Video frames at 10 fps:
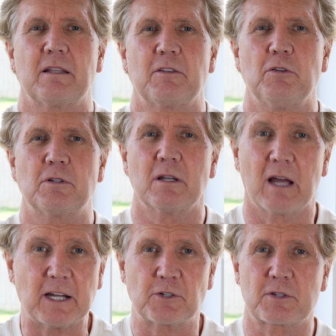You
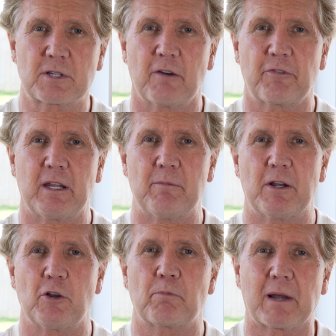delight yourself in Him,
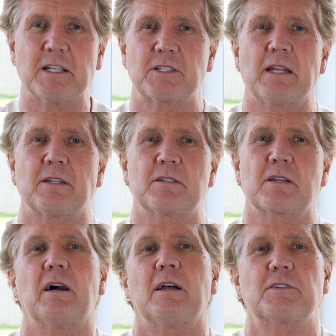and He'll place that
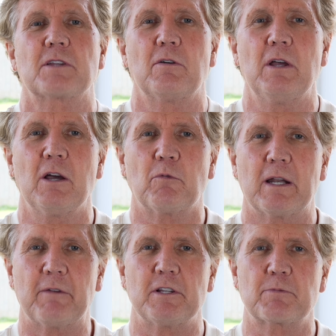desire. So
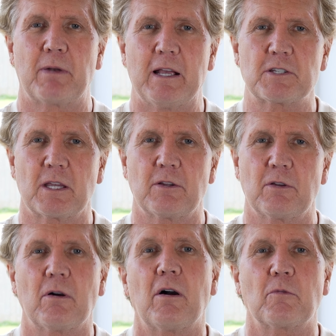whatever He's placing in
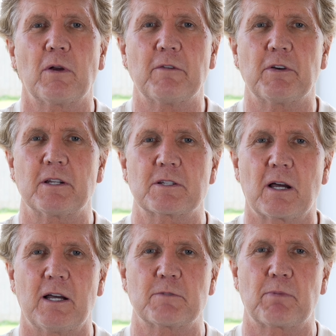your heart, whatever
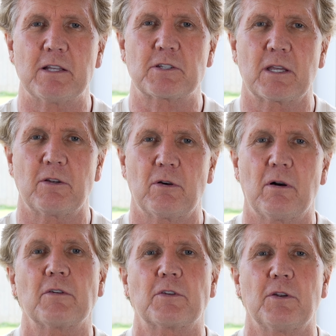desire He's placing in your
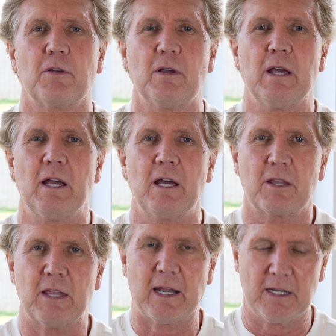heart to do,
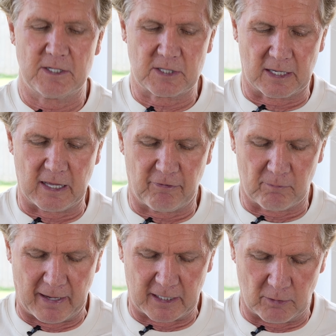that is the gift
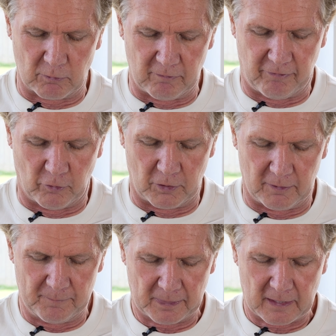making room for you.
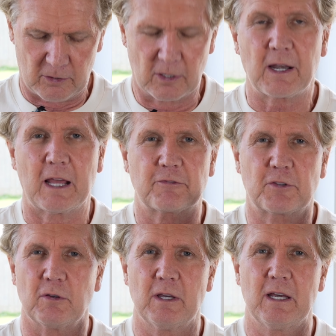You don't have
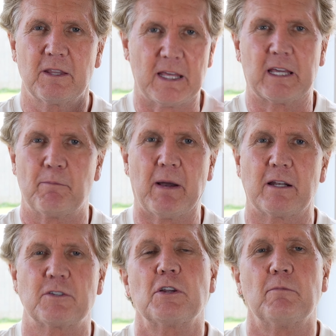to think about
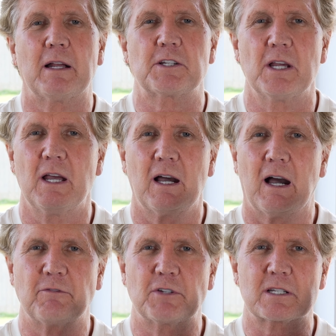it too much.
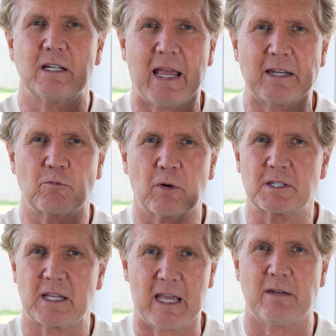I've just let
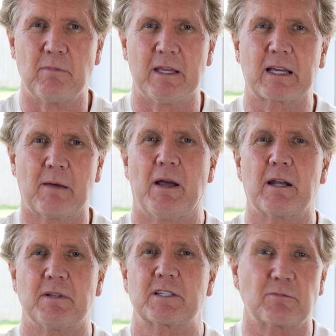what's in me come out
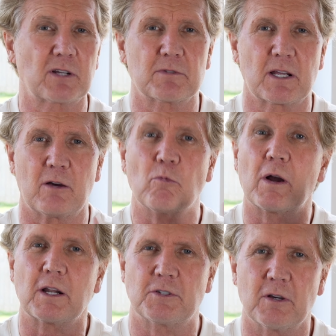of me. Sometimes I don't
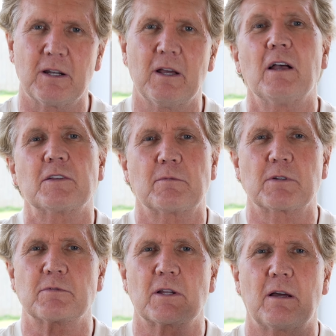want to do it.
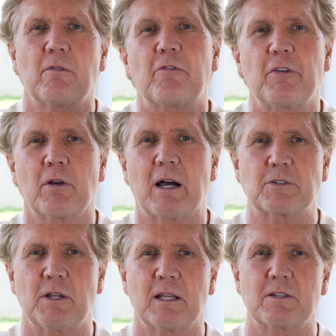Sometimes I don't feel like
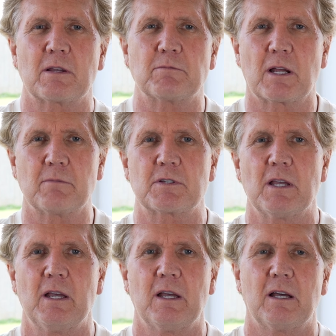doing it. Sometimes
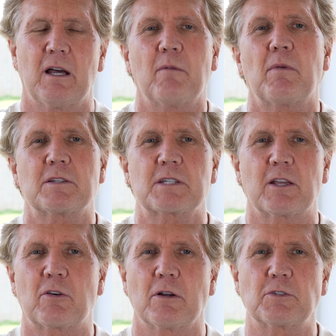um, I say,
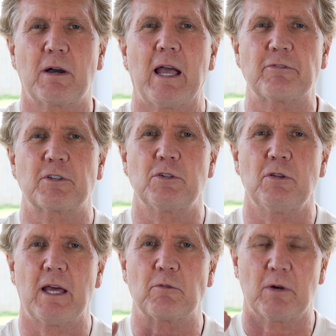God, do I have to do
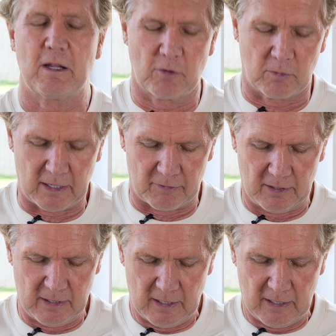that? Whatever, whatever.